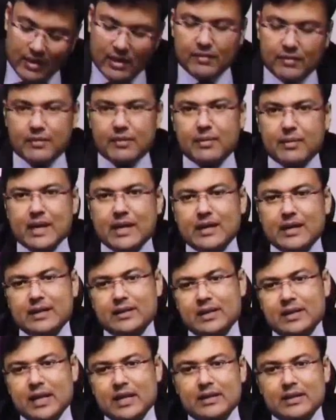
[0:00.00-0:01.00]
of amylase
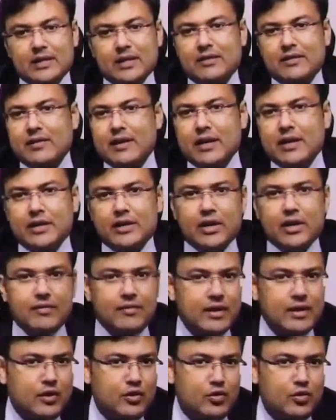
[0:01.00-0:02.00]
and severity of
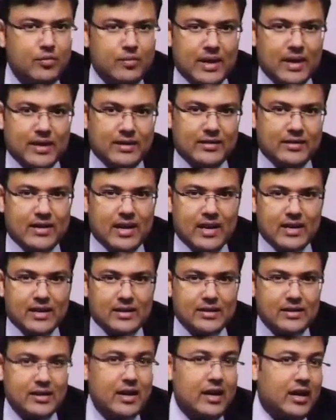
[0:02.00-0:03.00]
acute
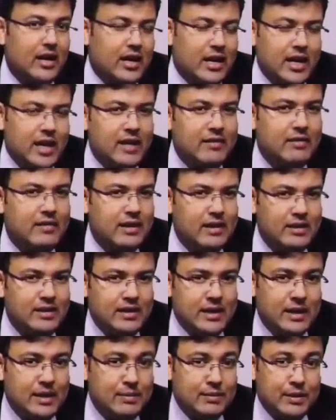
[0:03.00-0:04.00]
pancreatitis. Even in
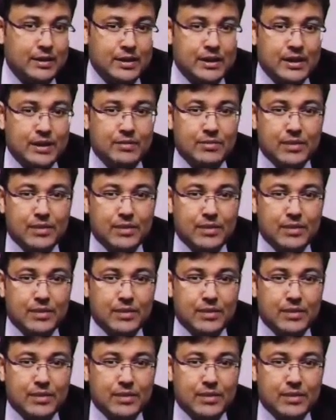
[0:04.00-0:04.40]
10%